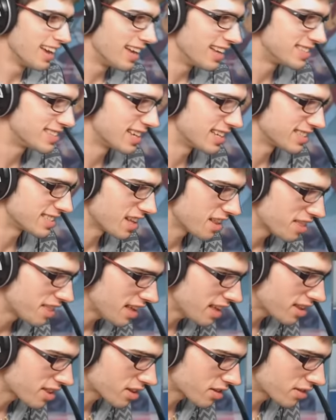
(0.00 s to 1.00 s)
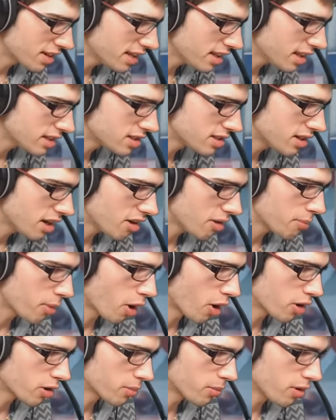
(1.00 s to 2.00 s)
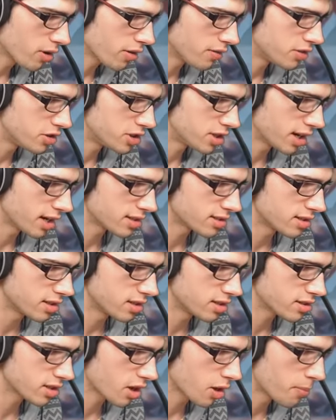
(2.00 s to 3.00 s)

It says, the three legendary Pokemon of Justice,